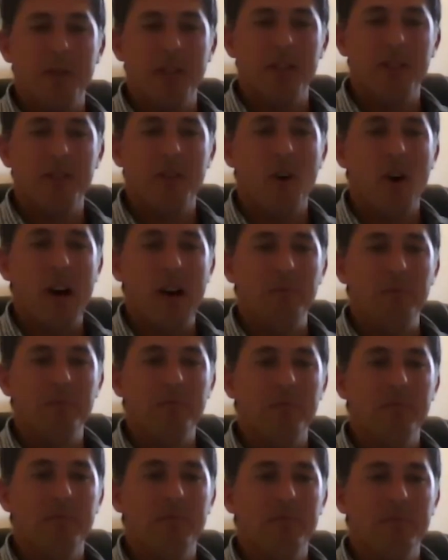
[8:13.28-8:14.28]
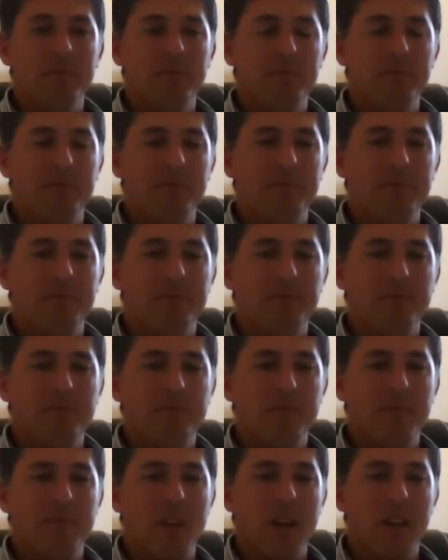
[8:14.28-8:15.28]
a bit of time,
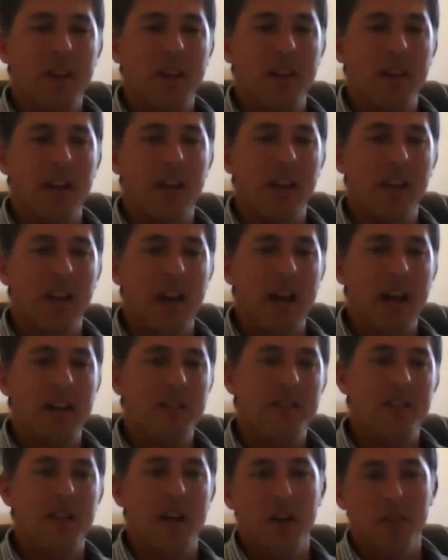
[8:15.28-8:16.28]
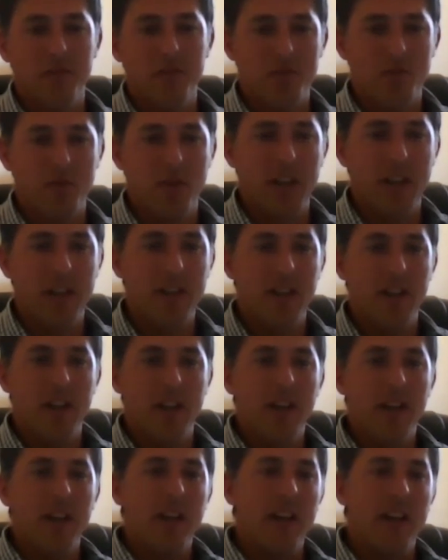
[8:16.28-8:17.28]
getting ourselves ready,
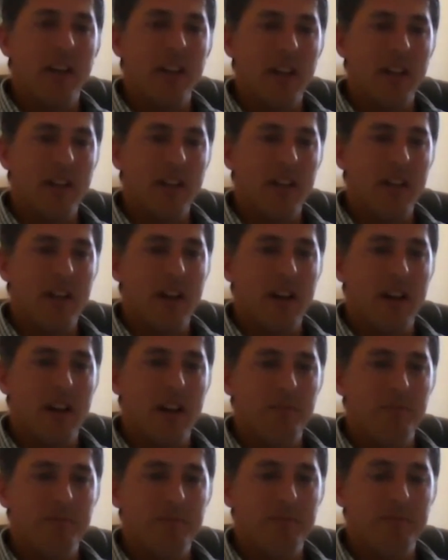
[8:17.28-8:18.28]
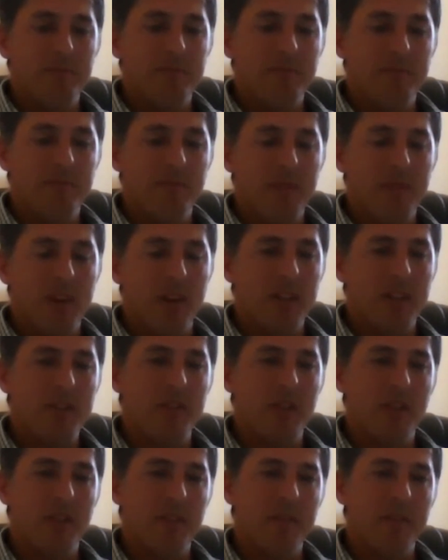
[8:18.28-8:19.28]
and then I
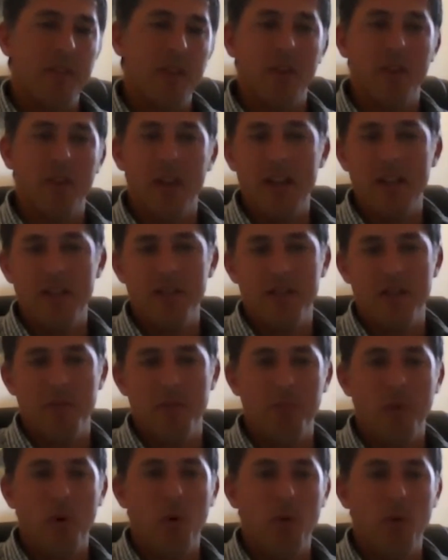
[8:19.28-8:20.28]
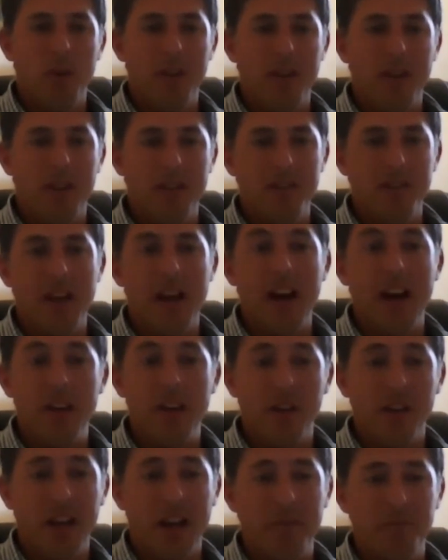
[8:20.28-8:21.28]
sort of feel that's important, is how
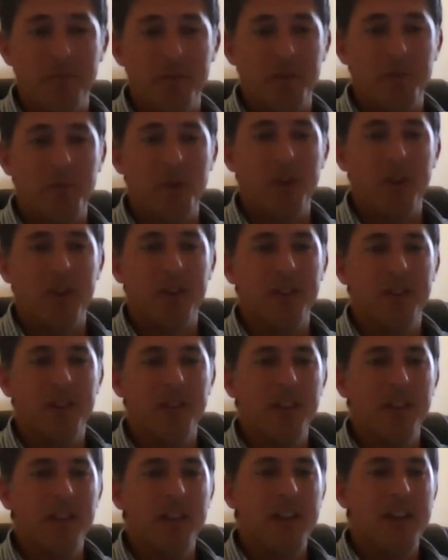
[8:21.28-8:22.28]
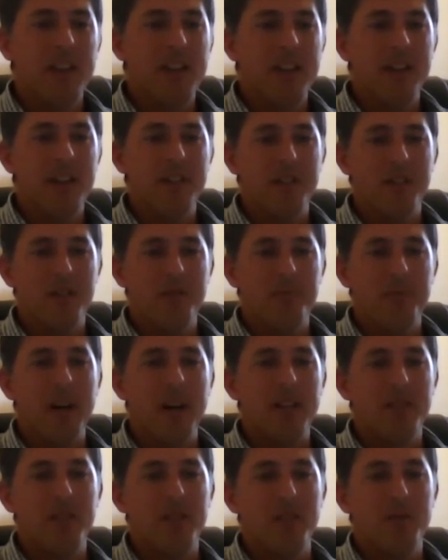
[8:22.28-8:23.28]
you come to work as
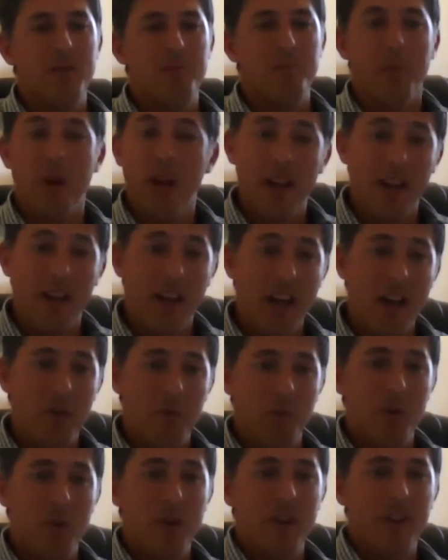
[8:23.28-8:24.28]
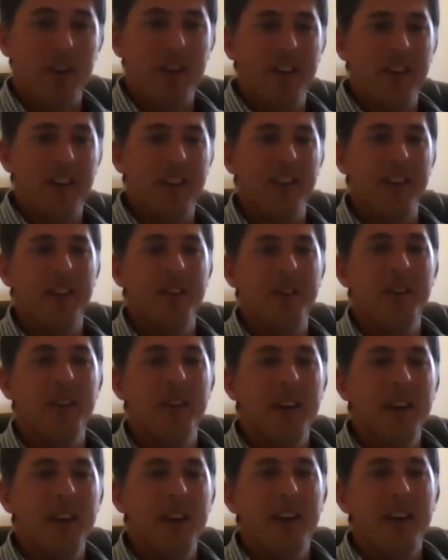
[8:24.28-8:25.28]
much as being at work,
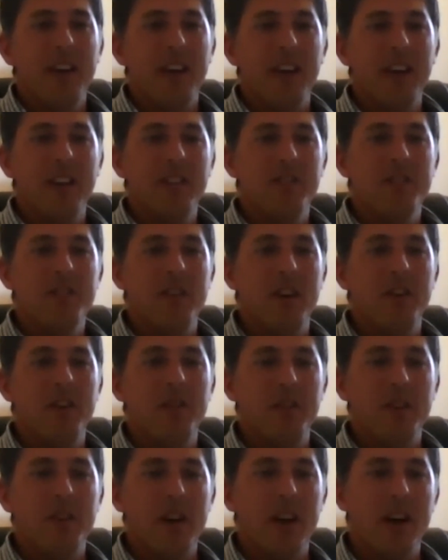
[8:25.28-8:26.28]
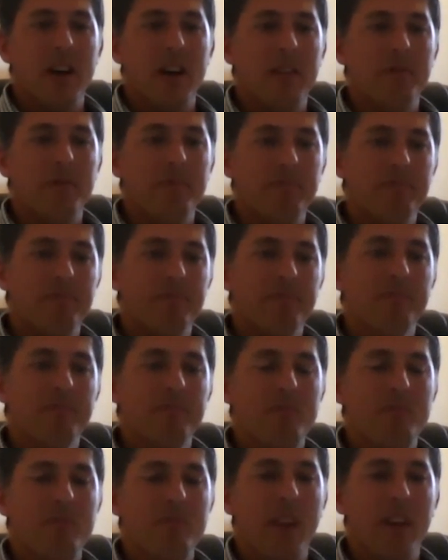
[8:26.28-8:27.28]
and so
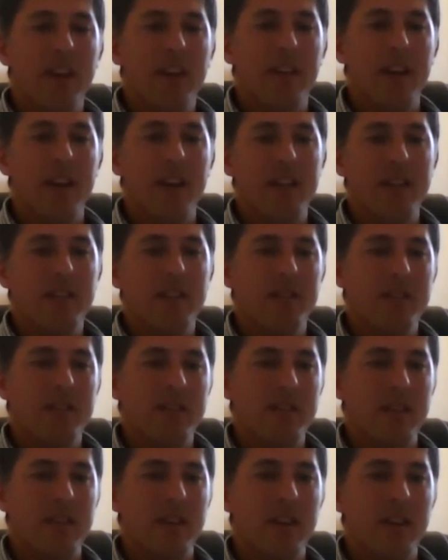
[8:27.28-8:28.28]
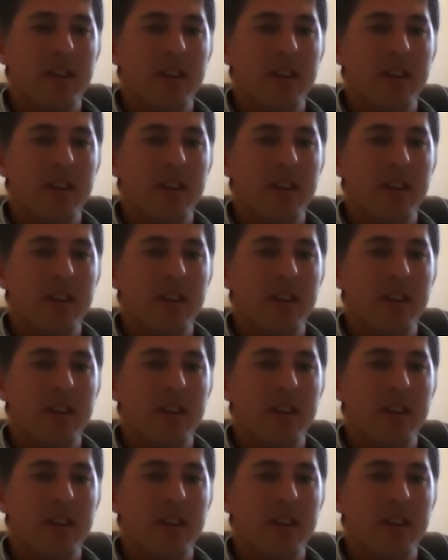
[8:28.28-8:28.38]
that's